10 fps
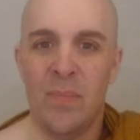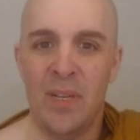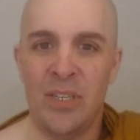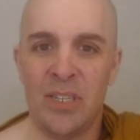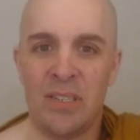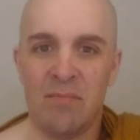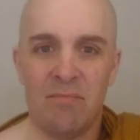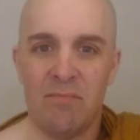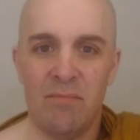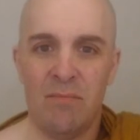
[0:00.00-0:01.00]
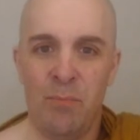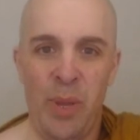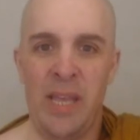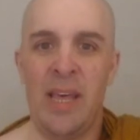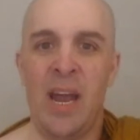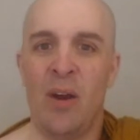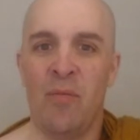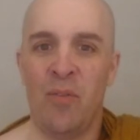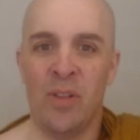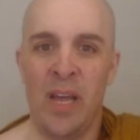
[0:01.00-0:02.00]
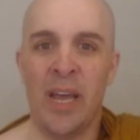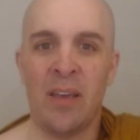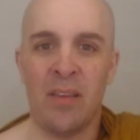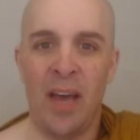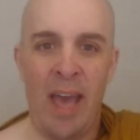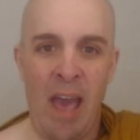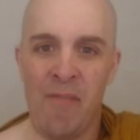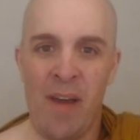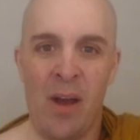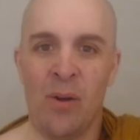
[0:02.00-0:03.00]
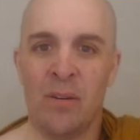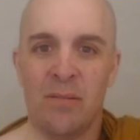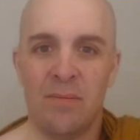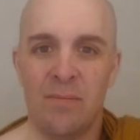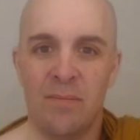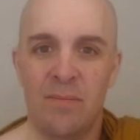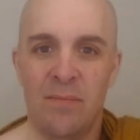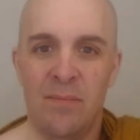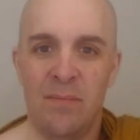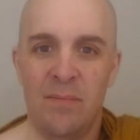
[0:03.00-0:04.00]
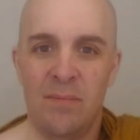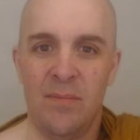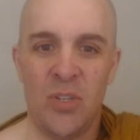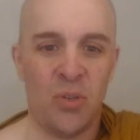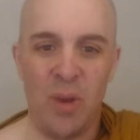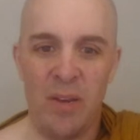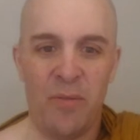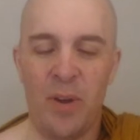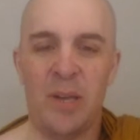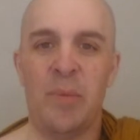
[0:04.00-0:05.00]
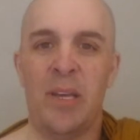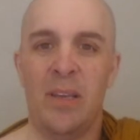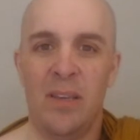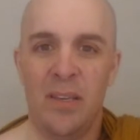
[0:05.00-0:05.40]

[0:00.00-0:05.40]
and just be there for like a half hour, just right in front of me.